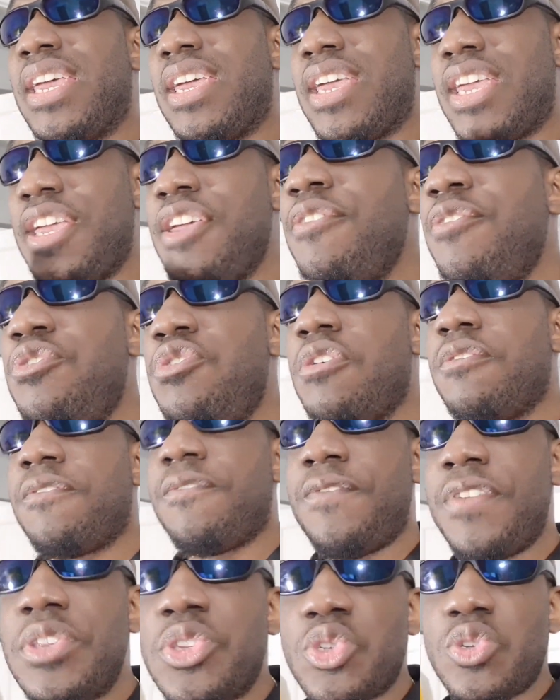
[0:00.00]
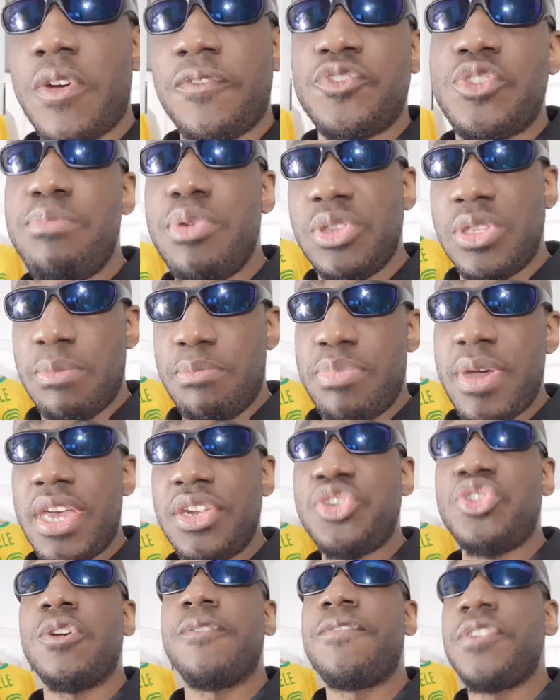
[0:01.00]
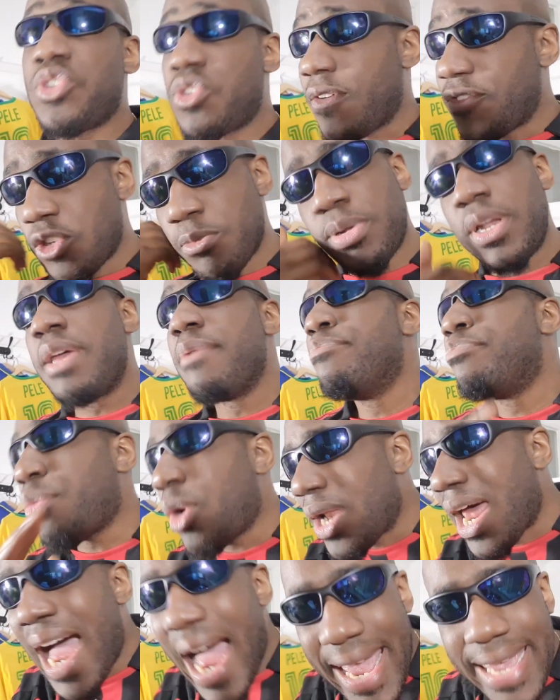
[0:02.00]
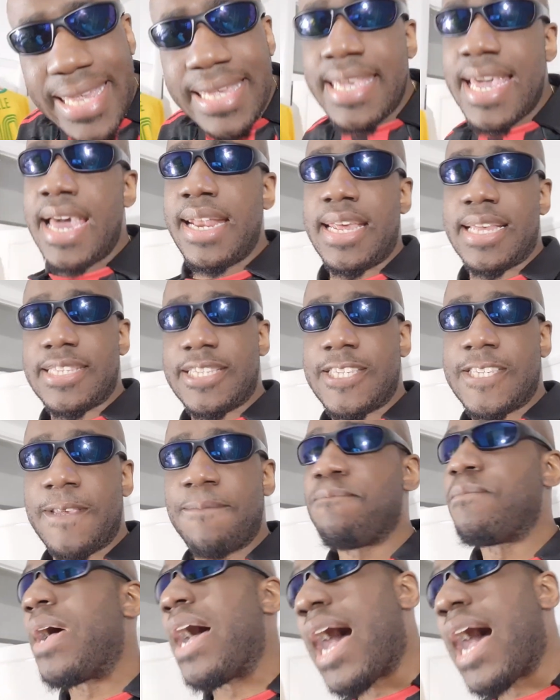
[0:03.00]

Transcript: if you're fit enough to be on the bench, you're fit enough to play, but I get it.